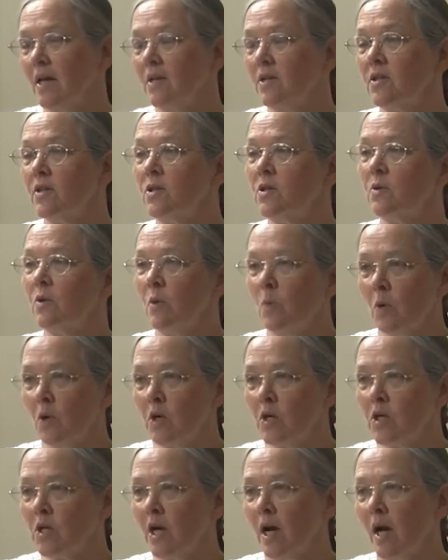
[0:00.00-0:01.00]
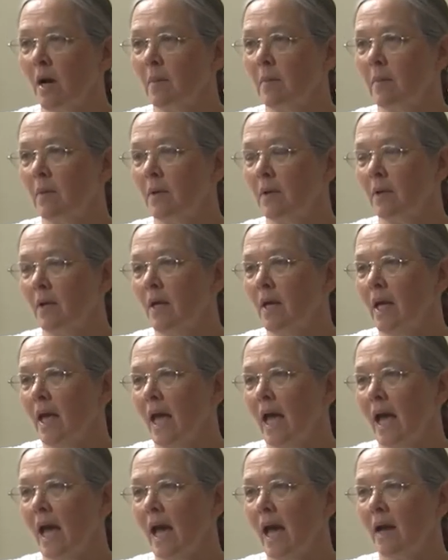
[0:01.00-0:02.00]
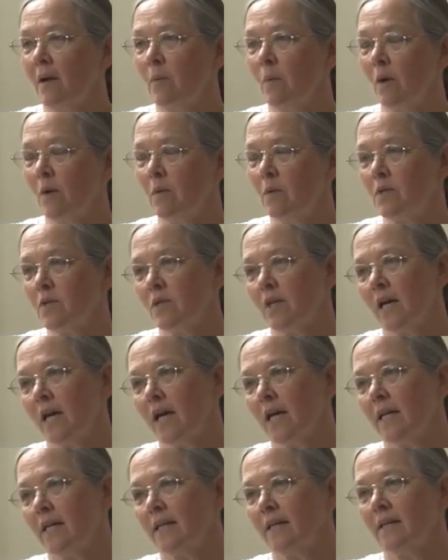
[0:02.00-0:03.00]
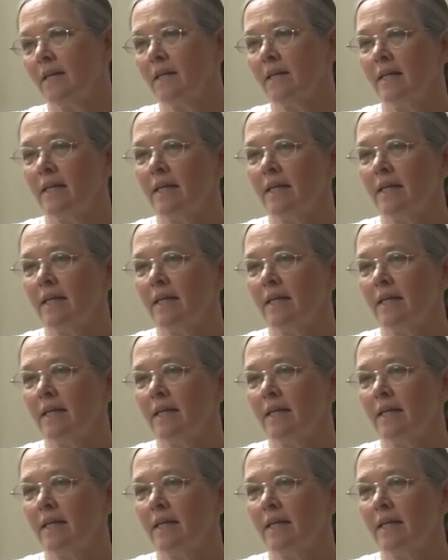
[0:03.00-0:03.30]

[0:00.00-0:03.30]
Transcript: to do a workshop at what was then,